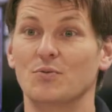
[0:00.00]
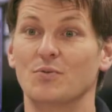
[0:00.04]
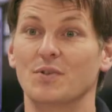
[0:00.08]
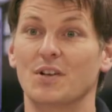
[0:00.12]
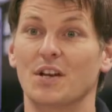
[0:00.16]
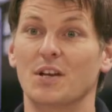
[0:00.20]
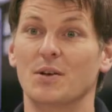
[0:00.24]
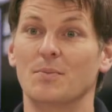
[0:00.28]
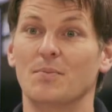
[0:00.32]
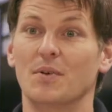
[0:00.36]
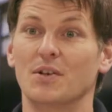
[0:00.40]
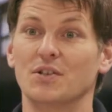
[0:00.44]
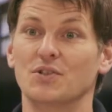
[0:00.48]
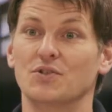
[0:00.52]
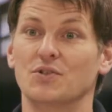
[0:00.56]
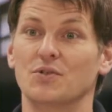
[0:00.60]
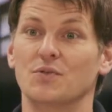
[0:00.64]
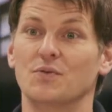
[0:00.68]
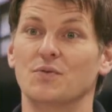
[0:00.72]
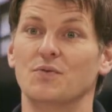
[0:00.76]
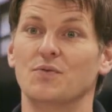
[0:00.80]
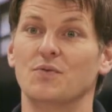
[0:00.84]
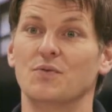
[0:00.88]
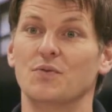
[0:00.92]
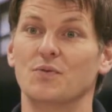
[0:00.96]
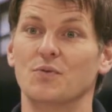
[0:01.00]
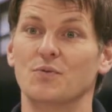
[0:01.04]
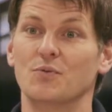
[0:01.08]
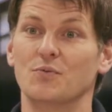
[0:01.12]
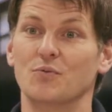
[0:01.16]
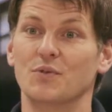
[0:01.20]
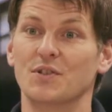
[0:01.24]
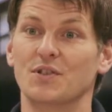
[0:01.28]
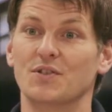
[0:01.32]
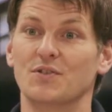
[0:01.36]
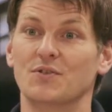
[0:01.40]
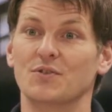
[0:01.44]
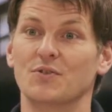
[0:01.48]
we had a bunch of
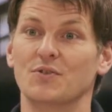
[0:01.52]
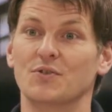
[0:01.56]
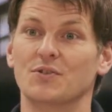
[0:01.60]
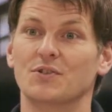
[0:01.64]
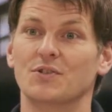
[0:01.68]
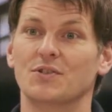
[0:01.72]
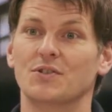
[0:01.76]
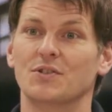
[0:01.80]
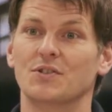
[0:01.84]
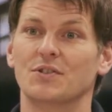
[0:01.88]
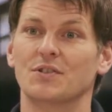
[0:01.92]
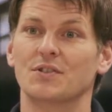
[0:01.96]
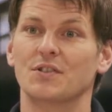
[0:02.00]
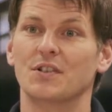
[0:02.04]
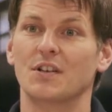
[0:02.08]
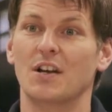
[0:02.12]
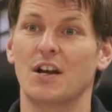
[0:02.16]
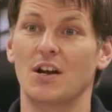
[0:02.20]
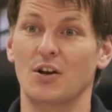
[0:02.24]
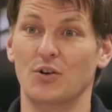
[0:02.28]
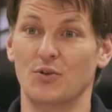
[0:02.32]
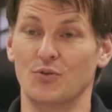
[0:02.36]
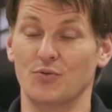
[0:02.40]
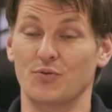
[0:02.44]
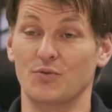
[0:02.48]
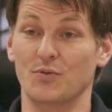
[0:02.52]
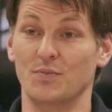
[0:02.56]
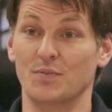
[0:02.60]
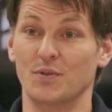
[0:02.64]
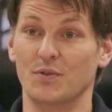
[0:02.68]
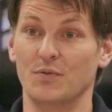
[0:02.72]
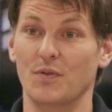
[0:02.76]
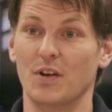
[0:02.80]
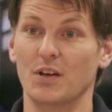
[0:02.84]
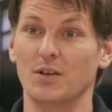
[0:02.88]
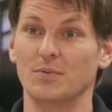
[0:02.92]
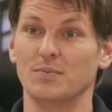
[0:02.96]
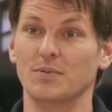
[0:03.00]
research algorithm
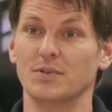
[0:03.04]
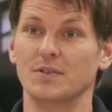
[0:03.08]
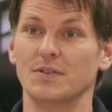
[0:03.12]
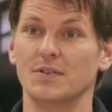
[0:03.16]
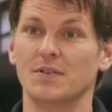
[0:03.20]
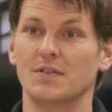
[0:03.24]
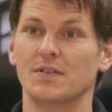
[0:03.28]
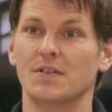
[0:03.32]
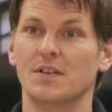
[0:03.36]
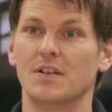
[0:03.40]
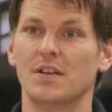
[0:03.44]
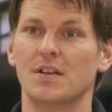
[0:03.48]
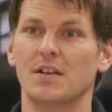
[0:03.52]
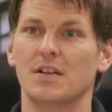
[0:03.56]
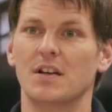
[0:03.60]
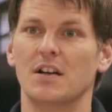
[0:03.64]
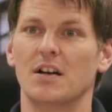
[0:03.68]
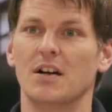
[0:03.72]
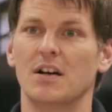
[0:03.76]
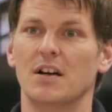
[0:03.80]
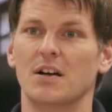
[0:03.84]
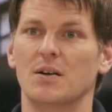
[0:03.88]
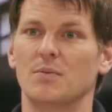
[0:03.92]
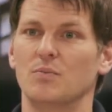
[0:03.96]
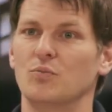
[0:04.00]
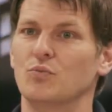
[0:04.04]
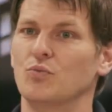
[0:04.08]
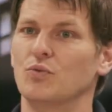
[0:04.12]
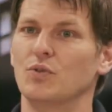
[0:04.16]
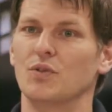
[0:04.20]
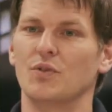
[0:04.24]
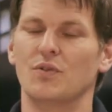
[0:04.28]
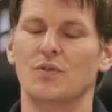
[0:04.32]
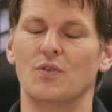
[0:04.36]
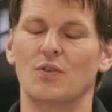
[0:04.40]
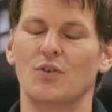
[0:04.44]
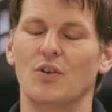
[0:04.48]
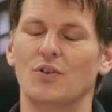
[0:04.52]
developers
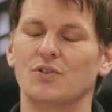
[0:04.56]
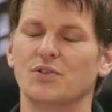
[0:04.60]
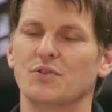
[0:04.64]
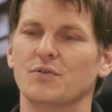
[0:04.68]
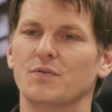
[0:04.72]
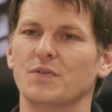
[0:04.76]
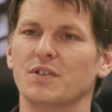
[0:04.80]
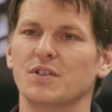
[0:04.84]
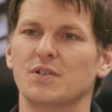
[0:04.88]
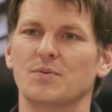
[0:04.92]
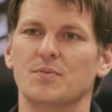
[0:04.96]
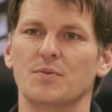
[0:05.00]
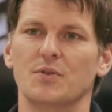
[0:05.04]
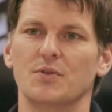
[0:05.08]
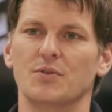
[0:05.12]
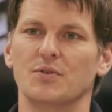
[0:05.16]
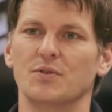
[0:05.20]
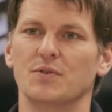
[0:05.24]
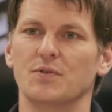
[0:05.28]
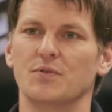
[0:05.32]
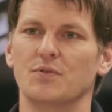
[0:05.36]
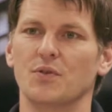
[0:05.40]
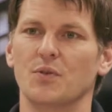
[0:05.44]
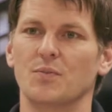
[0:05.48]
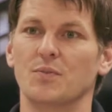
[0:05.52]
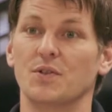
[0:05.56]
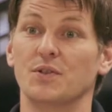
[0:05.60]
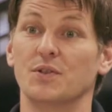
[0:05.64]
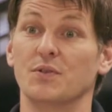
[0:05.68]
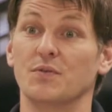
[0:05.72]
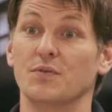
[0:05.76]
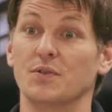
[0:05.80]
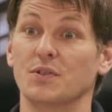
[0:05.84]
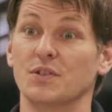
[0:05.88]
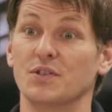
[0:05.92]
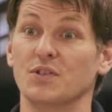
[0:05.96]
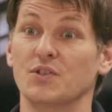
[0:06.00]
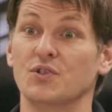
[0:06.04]
with lots of experience from the
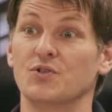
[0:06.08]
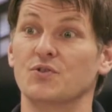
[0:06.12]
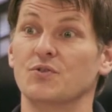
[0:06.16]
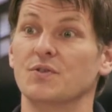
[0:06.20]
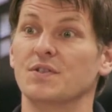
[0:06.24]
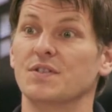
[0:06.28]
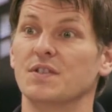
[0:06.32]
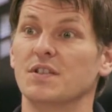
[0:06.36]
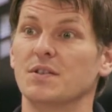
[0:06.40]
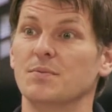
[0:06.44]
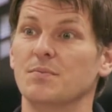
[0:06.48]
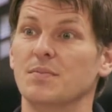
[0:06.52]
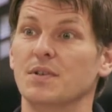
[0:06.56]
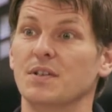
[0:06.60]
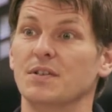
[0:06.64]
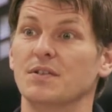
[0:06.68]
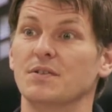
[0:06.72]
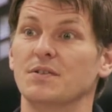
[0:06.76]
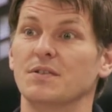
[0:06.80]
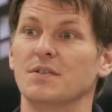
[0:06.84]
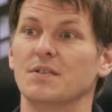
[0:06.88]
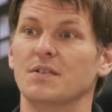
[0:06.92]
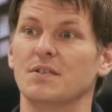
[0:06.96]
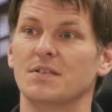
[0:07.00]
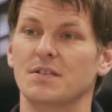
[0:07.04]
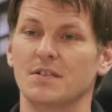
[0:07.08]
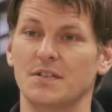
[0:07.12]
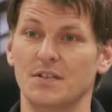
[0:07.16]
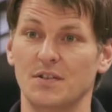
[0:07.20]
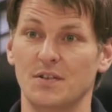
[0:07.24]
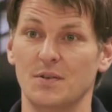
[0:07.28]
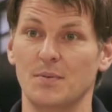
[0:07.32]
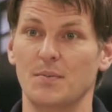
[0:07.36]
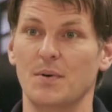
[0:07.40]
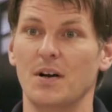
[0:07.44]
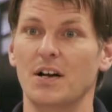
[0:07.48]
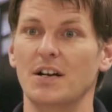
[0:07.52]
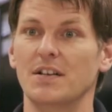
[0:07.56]
different industries they'd been in
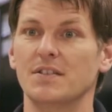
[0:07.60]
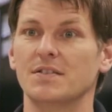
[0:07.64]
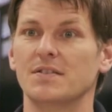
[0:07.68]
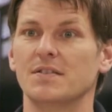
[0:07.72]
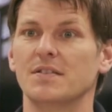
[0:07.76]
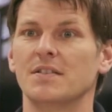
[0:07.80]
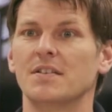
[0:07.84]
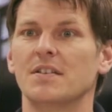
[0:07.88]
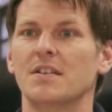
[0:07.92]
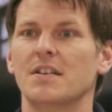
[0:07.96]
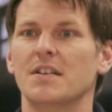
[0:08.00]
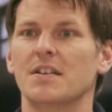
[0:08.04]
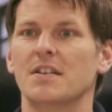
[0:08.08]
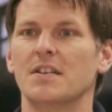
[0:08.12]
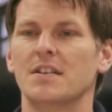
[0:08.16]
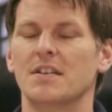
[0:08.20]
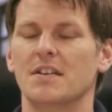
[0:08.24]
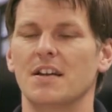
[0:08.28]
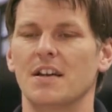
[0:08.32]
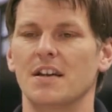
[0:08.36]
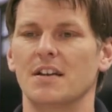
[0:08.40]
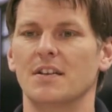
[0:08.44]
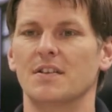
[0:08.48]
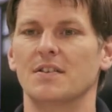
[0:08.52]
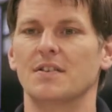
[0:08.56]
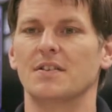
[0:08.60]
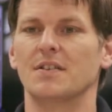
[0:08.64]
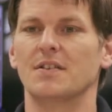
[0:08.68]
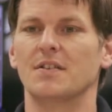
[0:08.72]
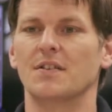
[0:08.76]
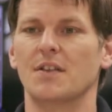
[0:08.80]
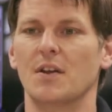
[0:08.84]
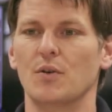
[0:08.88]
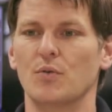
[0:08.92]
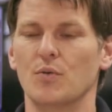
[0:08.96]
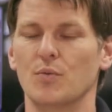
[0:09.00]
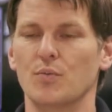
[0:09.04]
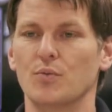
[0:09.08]
the past, and
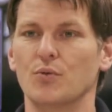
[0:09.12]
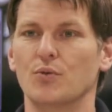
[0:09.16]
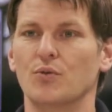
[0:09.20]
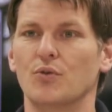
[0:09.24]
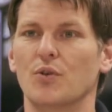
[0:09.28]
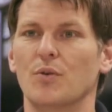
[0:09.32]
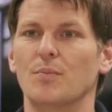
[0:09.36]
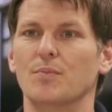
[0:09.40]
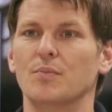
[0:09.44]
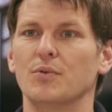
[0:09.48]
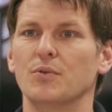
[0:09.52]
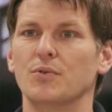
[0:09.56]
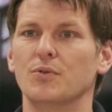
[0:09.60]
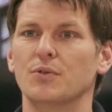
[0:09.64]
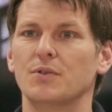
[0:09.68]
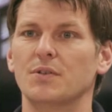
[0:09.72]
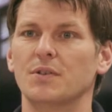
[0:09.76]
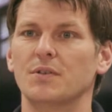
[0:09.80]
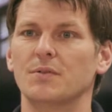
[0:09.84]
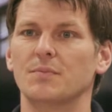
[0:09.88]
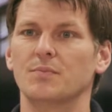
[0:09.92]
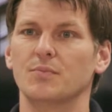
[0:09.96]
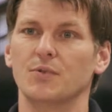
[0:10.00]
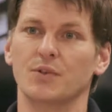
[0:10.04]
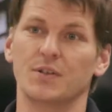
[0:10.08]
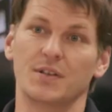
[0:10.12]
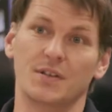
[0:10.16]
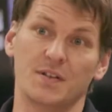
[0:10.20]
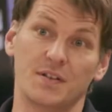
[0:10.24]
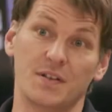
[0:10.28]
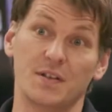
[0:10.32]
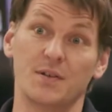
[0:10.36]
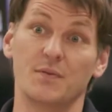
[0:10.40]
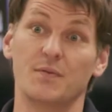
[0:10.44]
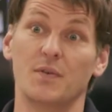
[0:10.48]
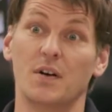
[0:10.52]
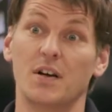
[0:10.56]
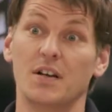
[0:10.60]
they were brought on board, bringing
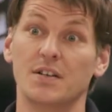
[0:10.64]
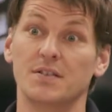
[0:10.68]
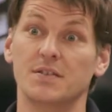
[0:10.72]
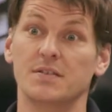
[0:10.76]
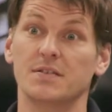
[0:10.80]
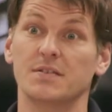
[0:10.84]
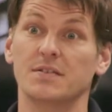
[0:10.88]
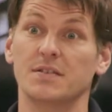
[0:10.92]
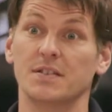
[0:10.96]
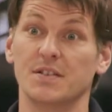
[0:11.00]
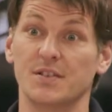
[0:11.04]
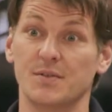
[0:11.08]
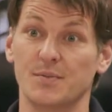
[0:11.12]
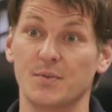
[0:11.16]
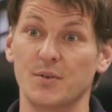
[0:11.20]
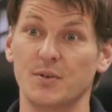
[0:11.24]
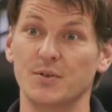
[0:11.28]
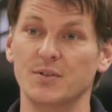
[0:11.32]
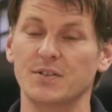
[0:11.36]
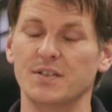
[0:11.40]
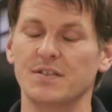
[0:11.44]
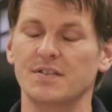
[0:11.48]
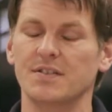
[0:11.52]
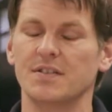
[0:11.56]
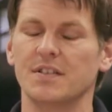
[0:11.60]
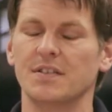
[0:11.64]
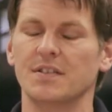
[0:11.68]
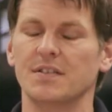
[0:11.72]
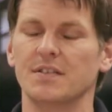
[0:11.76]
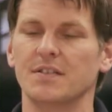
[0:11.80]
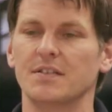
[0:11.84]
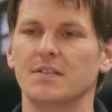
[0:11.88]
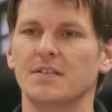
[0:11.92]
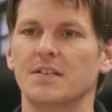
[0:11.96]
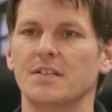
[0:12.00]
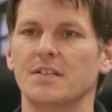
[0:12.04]
their vast experience, and